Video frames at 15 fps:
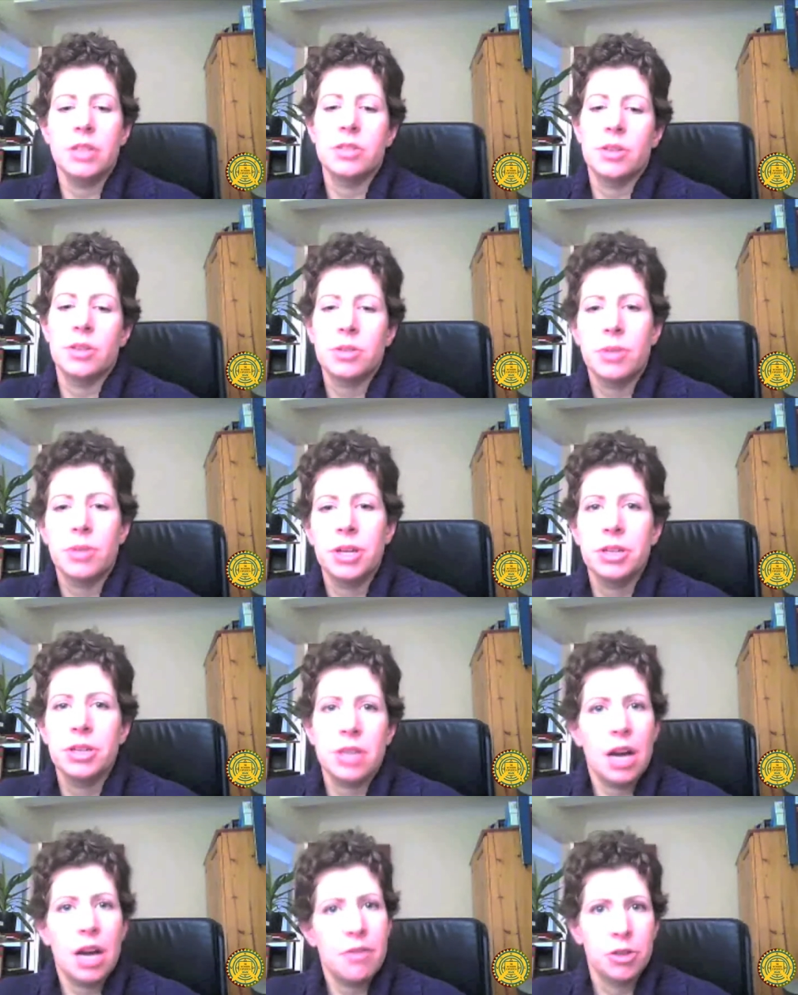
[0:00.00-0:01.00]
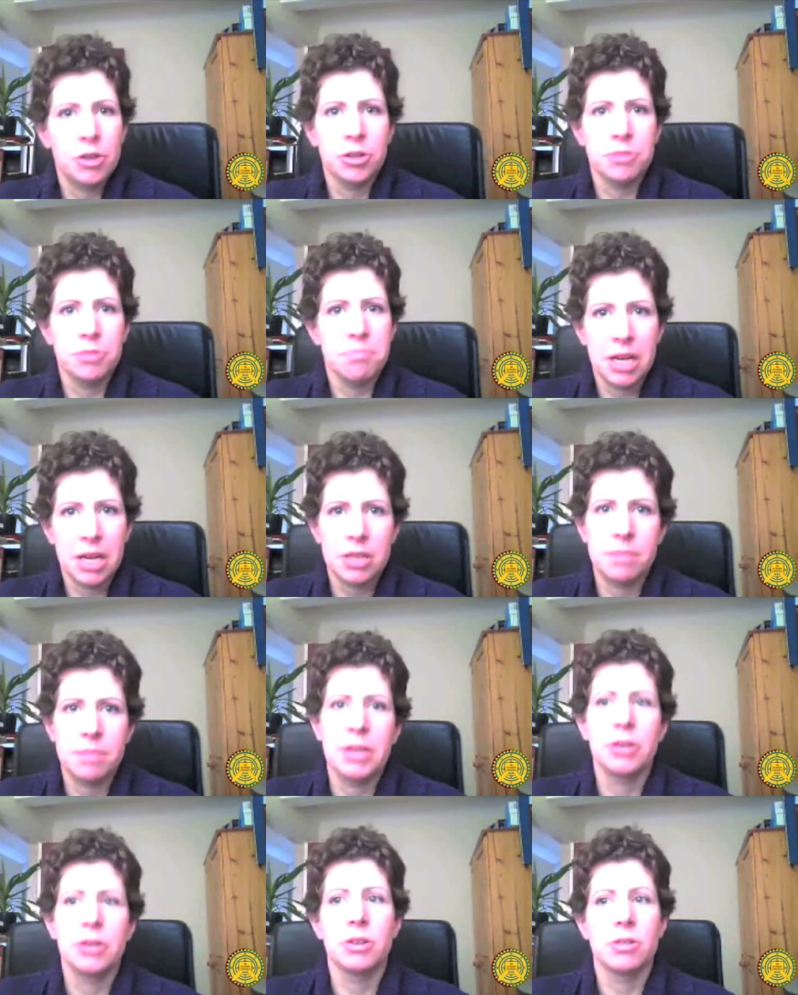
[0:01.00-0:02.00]
it's quite good to have a good mix,
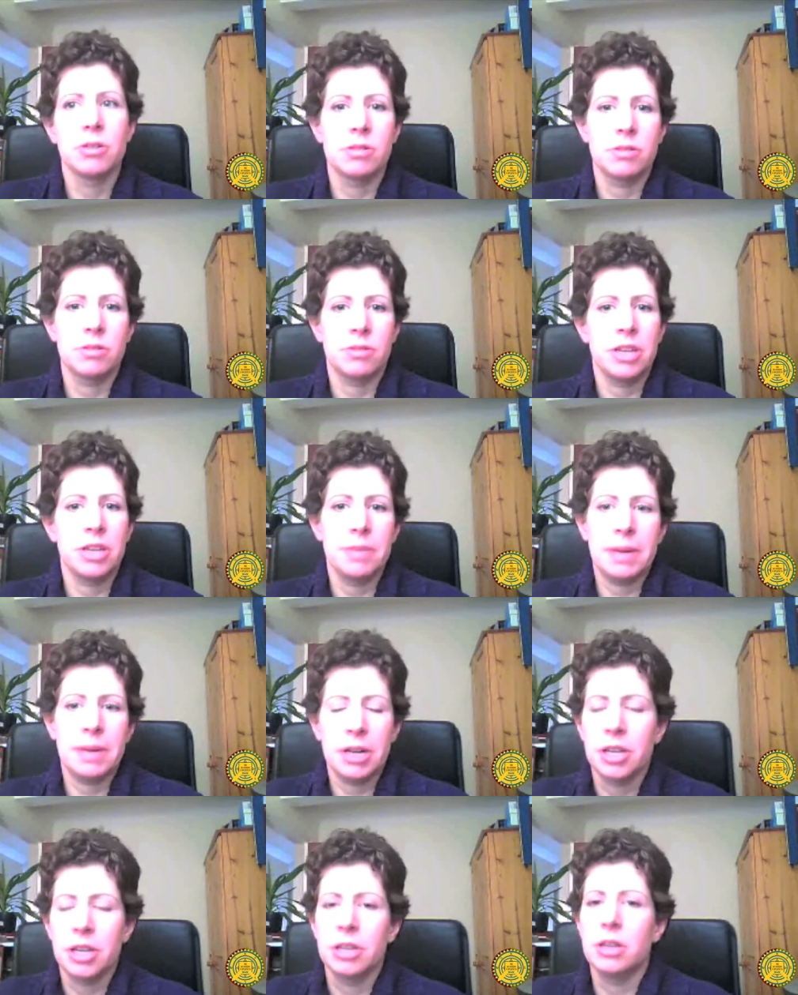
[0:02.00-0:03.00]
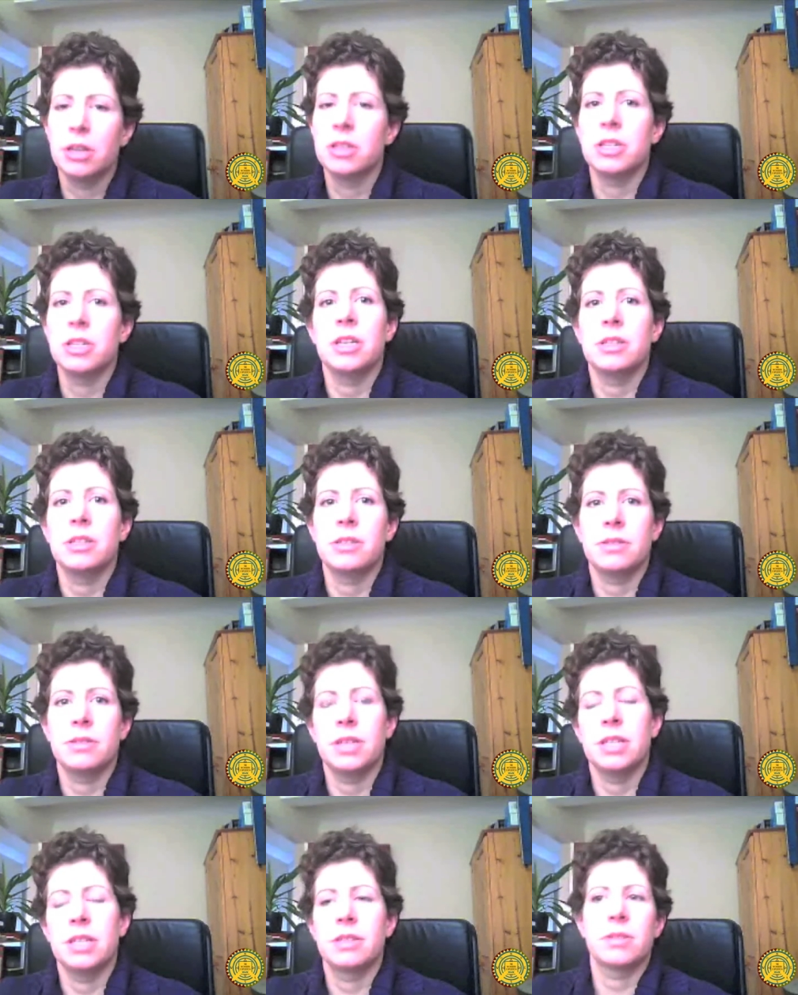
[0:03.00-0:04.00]
because the thing about archaeology
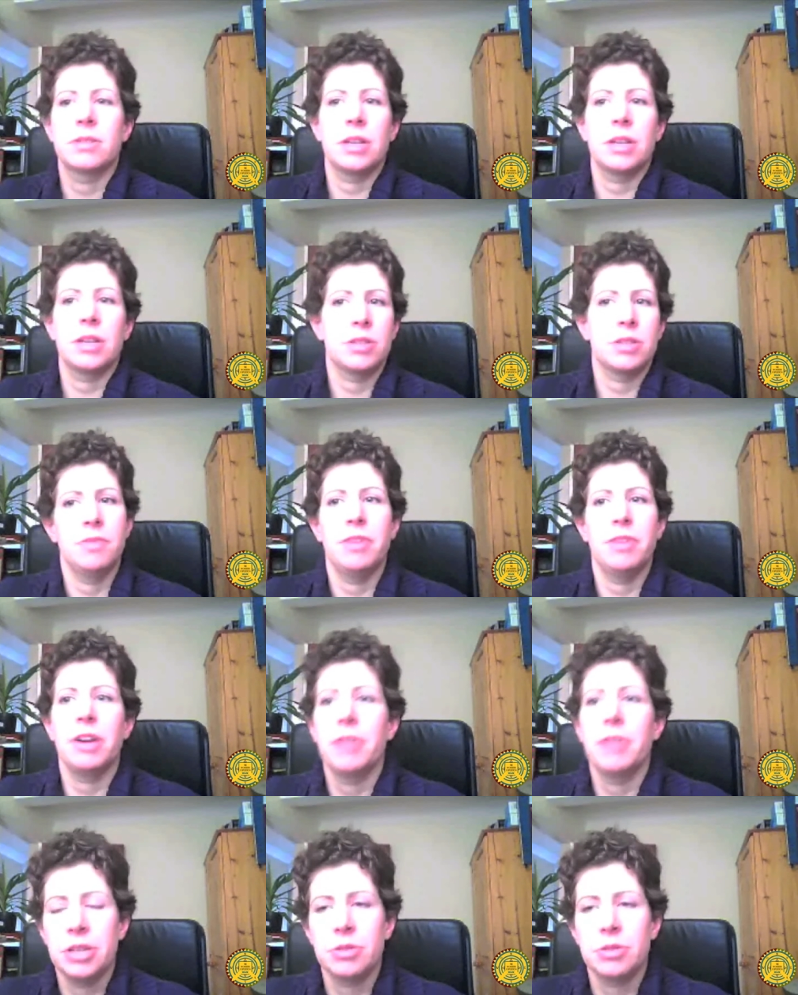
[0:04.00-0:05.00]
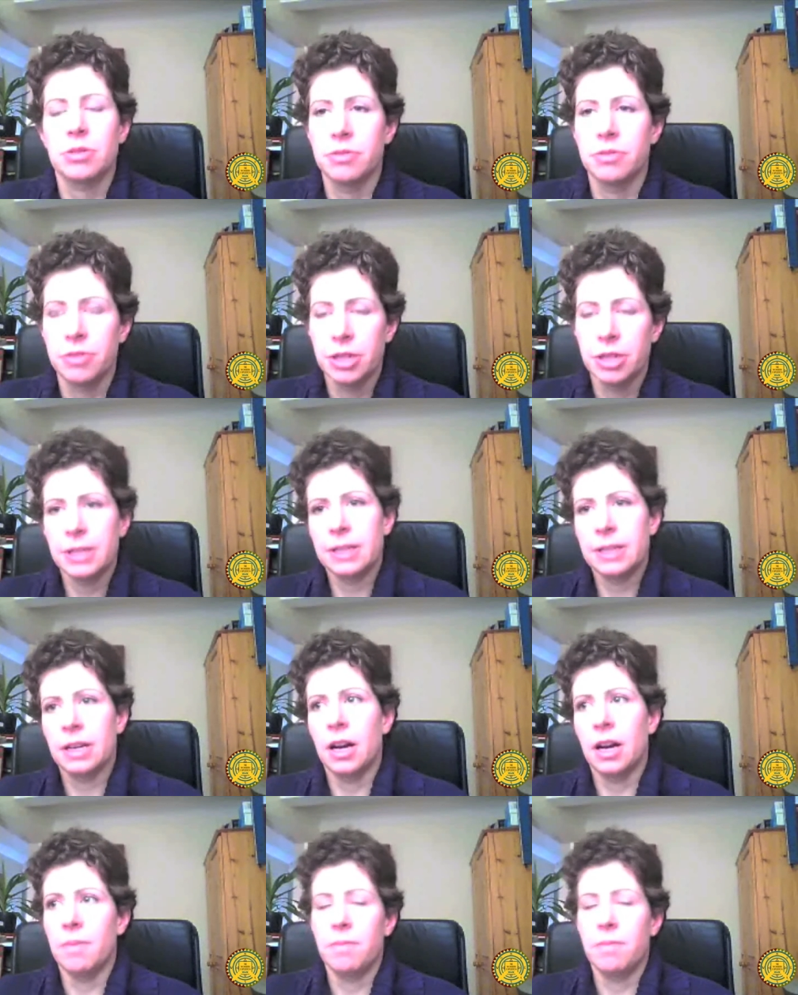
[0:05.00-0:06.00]
is there are some very sort
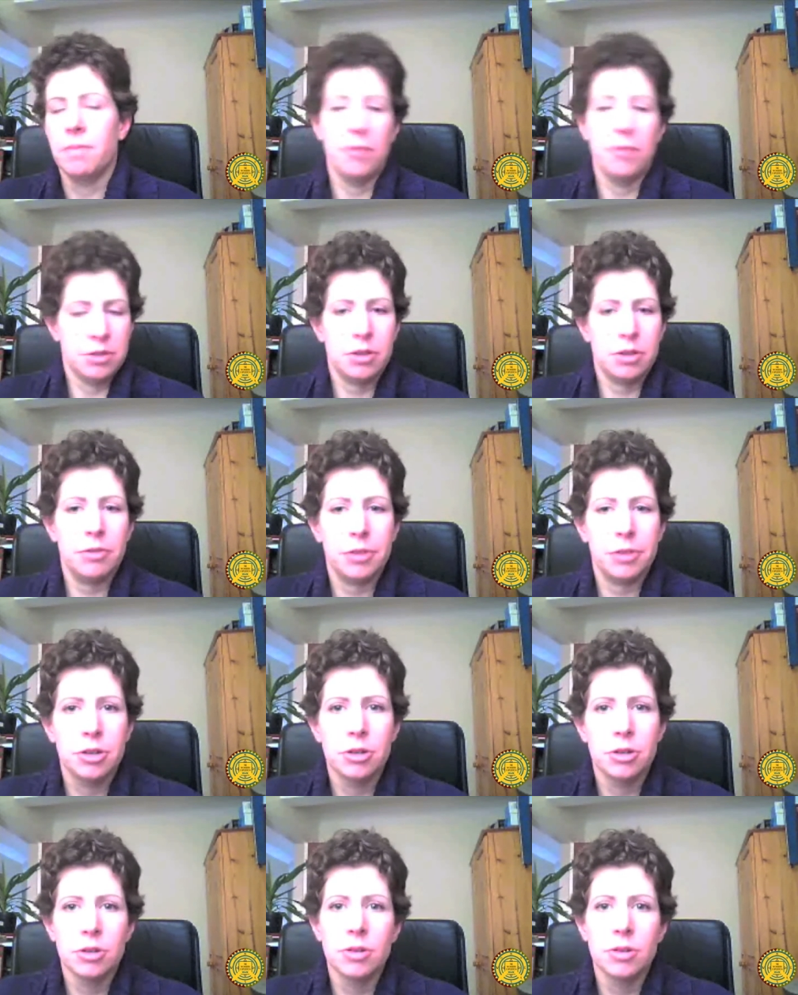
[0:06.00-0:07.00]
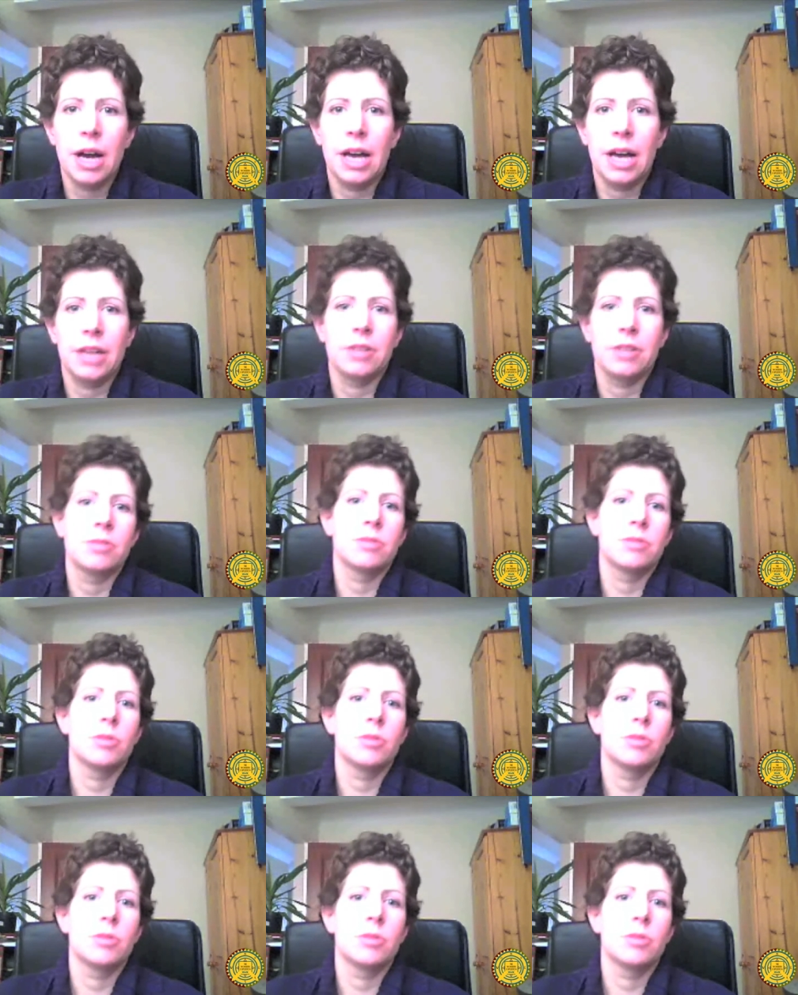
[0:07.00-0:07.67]
of philosophical and